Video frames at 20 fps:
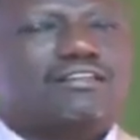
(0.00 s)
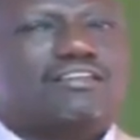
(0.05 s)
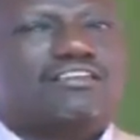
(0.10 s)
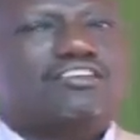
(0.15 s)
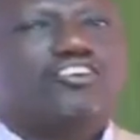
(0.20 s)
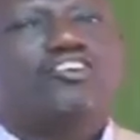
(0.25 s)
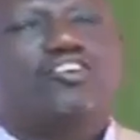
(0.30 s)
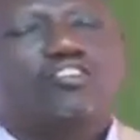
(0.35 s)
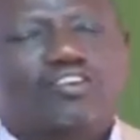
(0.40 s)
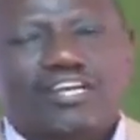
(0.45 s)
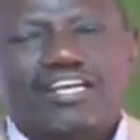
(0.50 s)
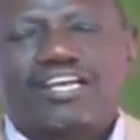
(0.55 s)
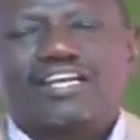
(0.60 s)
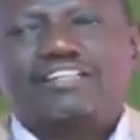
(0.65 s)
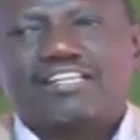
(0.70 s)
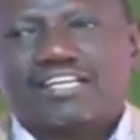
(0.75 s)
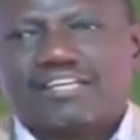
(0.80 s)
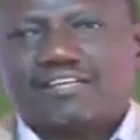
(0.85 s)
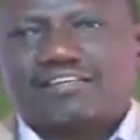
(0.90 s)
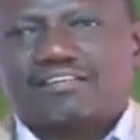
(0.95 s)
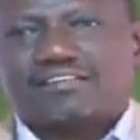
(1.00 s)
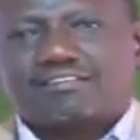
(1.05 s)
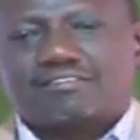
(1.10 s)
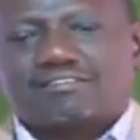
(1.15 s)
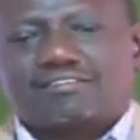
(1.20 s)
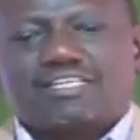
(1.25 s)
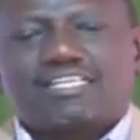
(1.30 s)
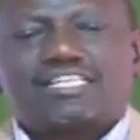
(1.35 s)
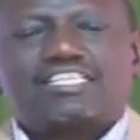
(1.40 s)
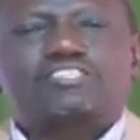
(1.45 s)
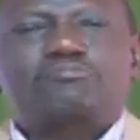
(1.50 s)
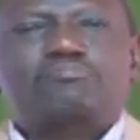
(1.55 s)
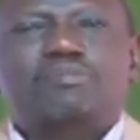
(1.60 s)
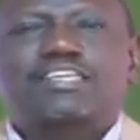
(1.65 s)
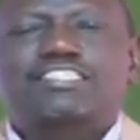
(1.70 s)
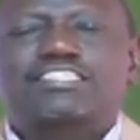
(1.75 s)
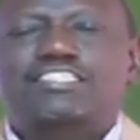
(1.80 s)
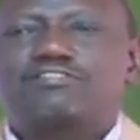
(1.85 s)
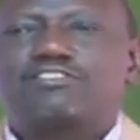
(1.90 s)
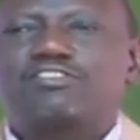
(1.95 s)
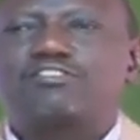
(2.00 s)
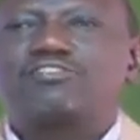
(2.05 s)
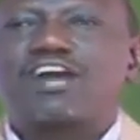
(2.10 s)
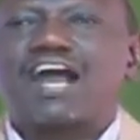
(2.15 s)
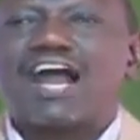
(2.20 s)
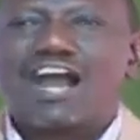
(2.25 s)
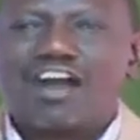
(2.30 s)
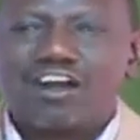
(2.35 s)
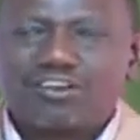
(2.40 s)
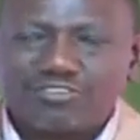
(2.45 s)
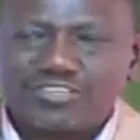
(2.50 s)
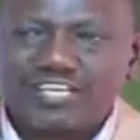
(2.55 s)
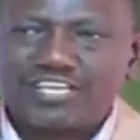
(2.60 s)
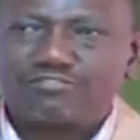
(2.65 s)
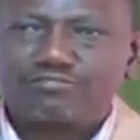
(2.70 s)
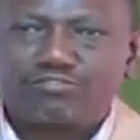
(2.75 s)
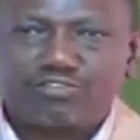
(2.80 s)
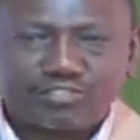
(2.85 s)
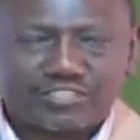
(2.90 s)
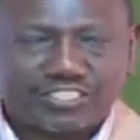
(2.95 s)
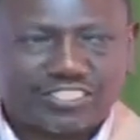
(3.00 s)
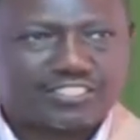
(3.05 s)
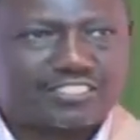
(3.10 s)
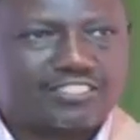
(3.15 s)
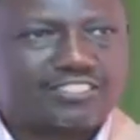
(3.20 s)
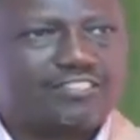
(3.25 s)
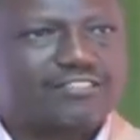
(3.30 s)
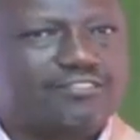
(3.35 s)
no Kenyan, irrespective of how they voted,